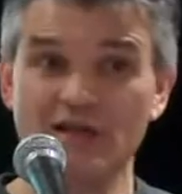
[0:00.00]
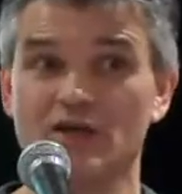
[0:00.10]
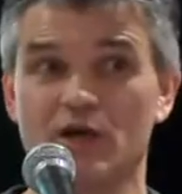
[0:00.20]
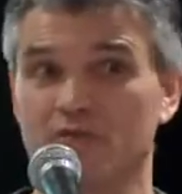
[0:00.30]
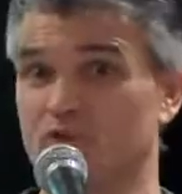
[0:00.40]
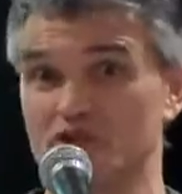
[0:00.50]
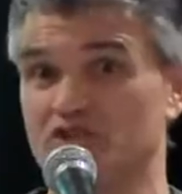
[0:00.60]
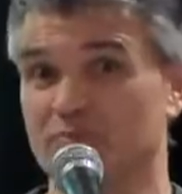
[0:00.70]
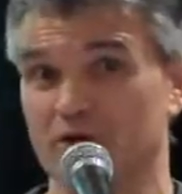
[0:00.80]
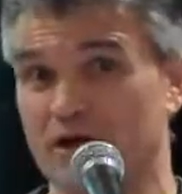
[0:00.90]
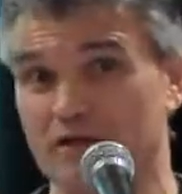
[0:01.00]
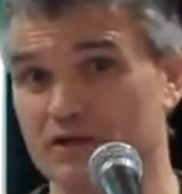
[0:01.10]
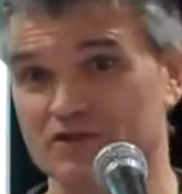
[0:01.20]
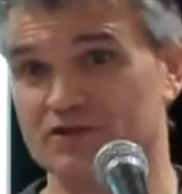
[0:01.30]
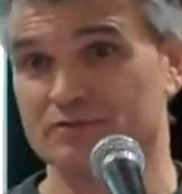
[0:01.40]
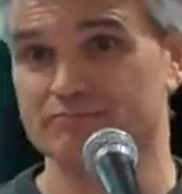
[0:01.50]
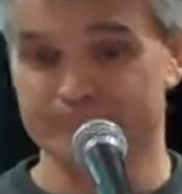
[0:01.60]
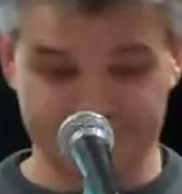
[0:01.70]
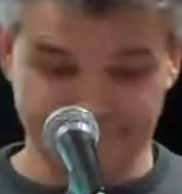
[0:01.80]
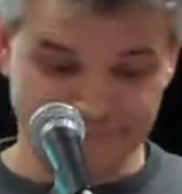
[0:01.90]
that kind of worship around us
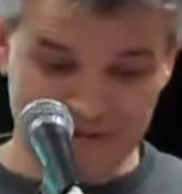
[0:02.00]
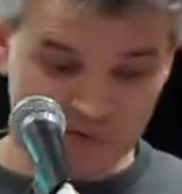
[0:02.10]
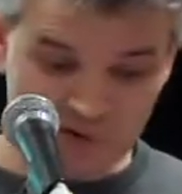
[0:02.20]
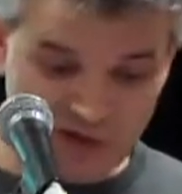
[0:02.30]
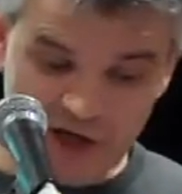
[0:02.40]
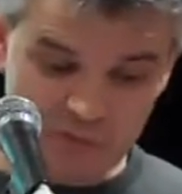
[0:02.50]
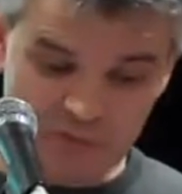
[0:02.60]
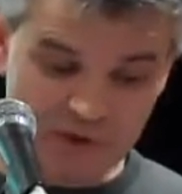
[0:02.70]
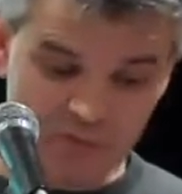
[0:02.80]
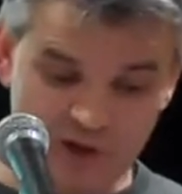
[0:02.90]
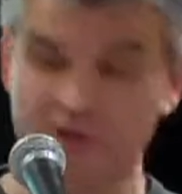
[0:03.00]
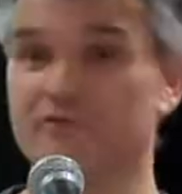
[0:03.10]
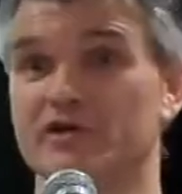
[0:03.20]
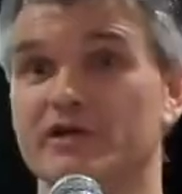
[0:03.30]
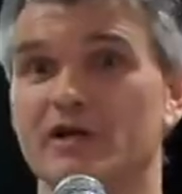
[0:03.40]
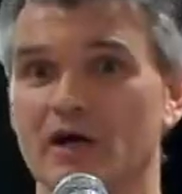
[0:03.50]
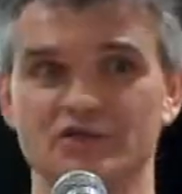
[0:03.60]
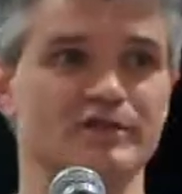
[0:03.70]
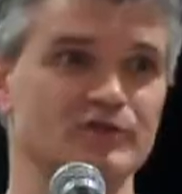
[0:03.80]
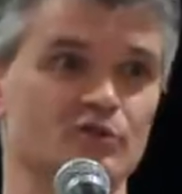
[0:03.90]
even today, where people don't even
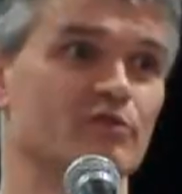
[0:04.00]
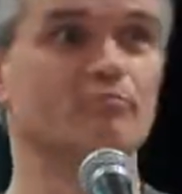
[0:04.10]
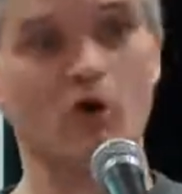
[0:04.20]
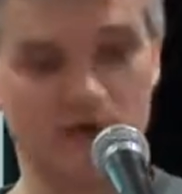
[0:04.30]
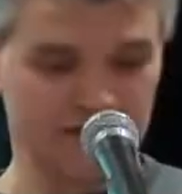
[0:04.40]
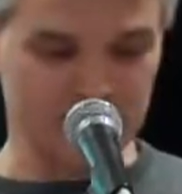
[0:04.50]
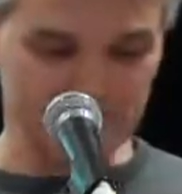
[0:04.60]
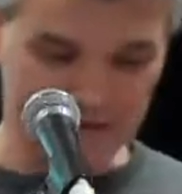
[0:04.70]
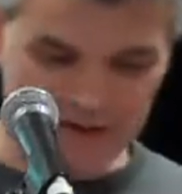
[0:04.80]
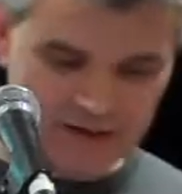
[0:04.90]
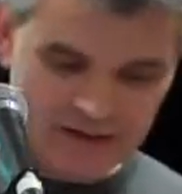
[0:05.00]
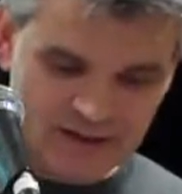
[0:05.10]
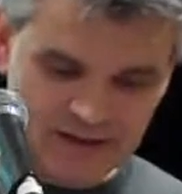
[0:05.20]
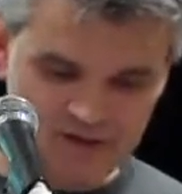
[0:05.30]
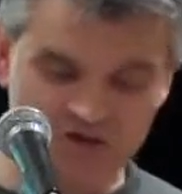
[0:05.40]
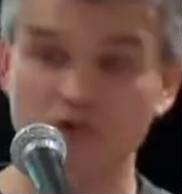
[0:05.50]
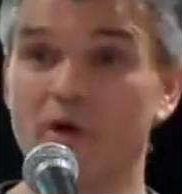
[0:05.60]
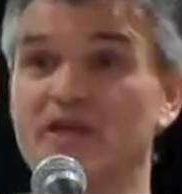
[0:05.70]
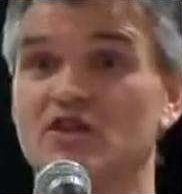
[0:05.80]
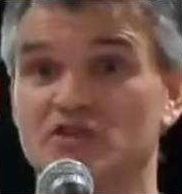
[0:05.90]
realize they sort of mockingly, just in
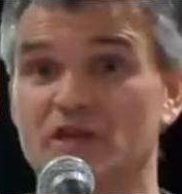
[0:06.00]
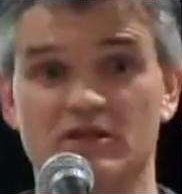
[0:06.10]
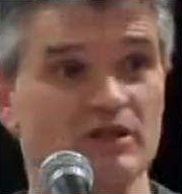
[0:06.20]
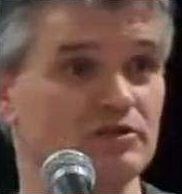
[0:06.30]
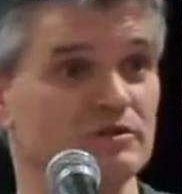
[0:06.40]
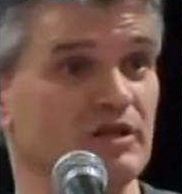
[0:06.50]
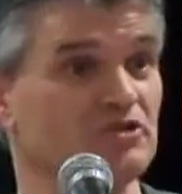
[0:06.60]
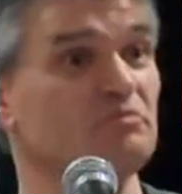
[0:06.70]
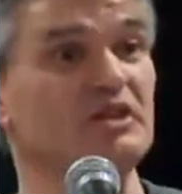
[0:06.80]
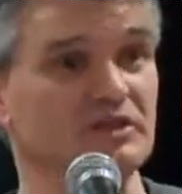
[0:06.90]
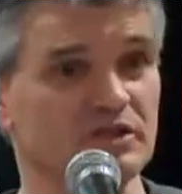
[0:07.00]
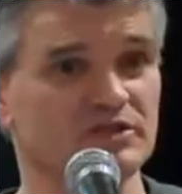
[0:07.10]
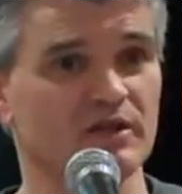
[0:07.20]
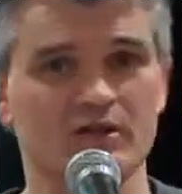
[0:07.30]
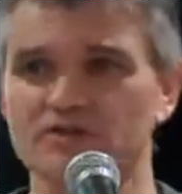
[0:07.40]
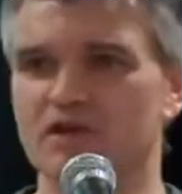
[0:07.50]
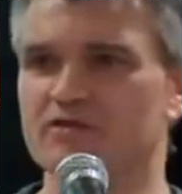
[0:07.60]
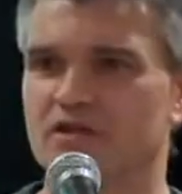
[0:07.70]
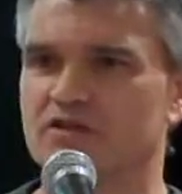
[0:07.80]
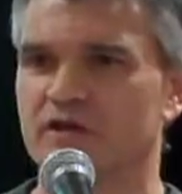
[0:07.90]
the way they, they, they, they speak, they say,
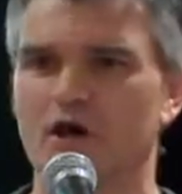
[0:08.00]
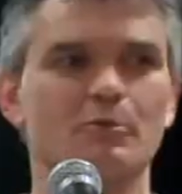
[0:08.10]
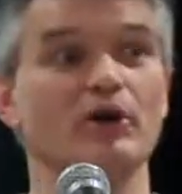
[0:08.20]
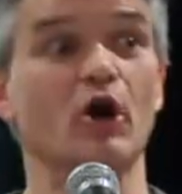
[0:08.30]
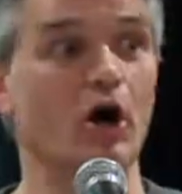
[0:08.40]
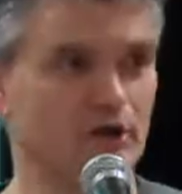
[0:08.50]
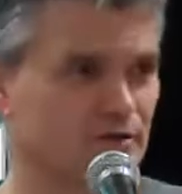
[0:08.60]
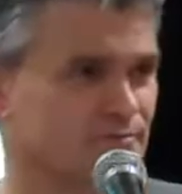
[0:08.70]
say, things like, oh my God,